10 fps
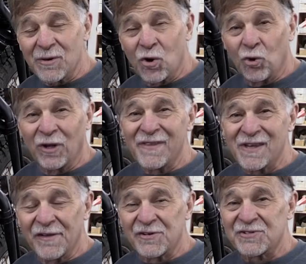hole on
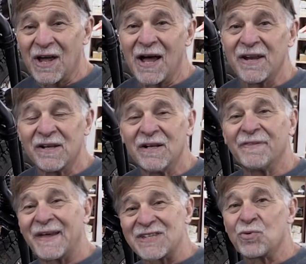the other side.
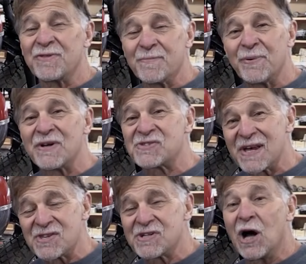That's what the book
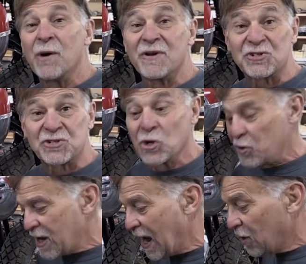says. Now I'm going to show
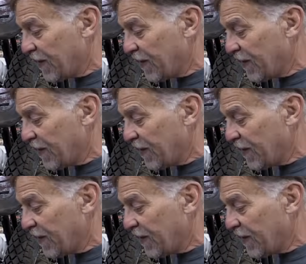you how